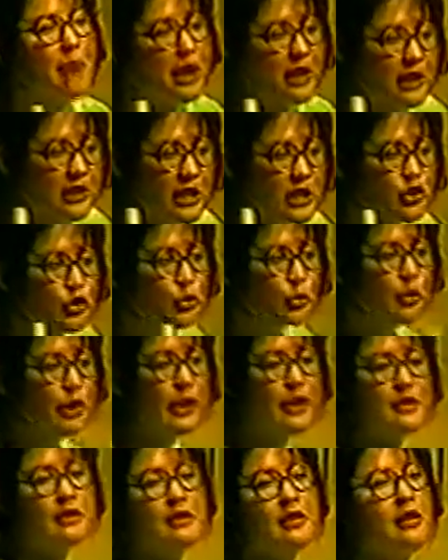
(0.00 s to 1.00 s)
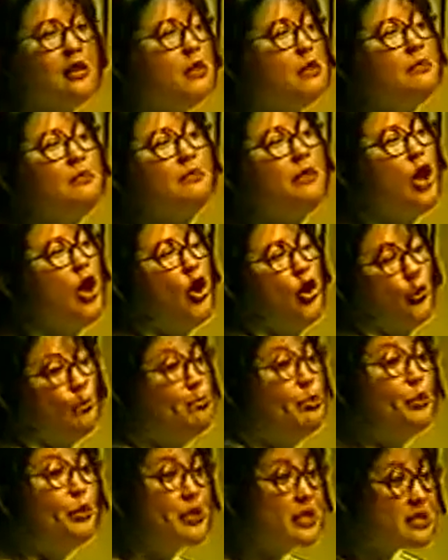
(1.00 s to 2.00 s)
better than Judaism,
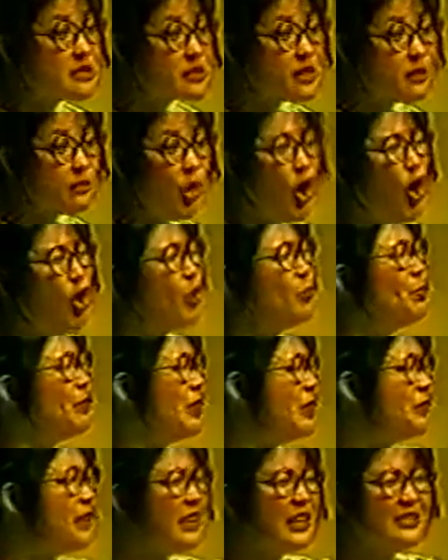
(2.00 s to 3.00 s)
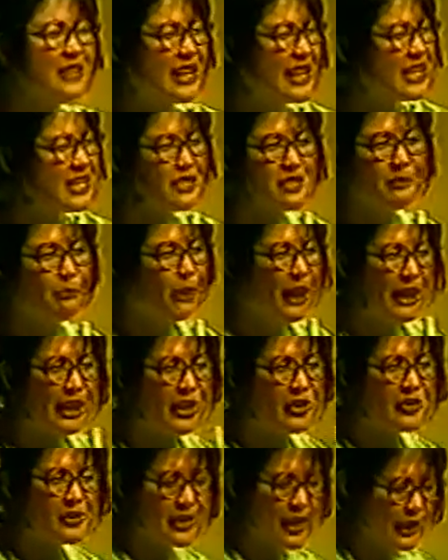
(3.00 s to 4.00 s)
or Buddhism, or believing in the Easter
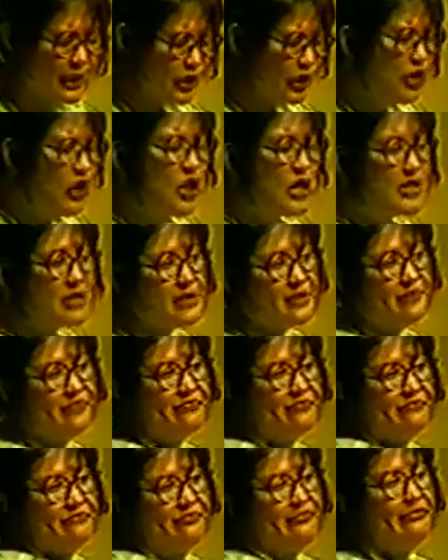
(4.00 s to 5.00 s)
Bunny or Santa Claus.